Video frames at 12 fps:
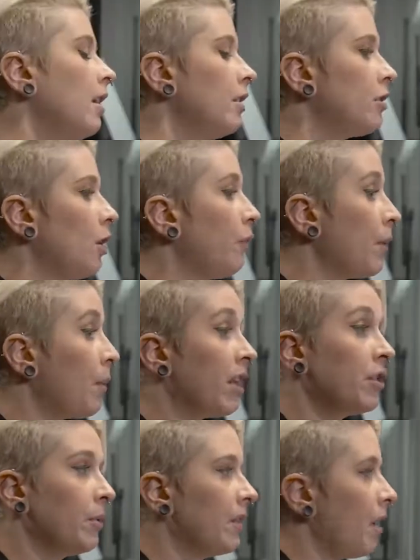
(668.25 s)
So if we
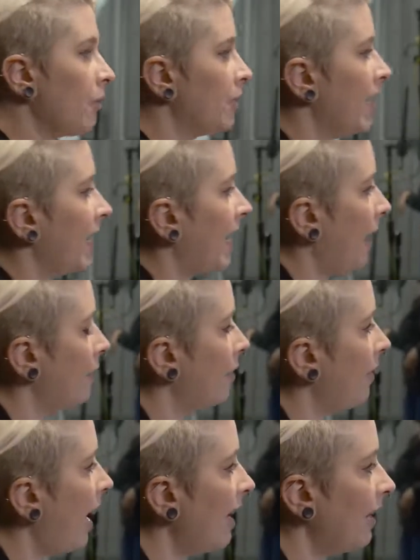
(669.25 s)
want to do another take after
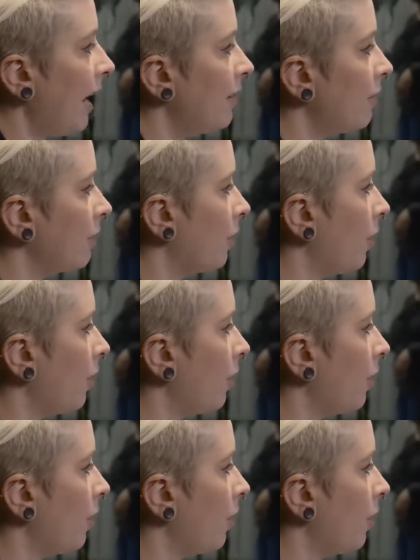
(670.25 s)
that, I just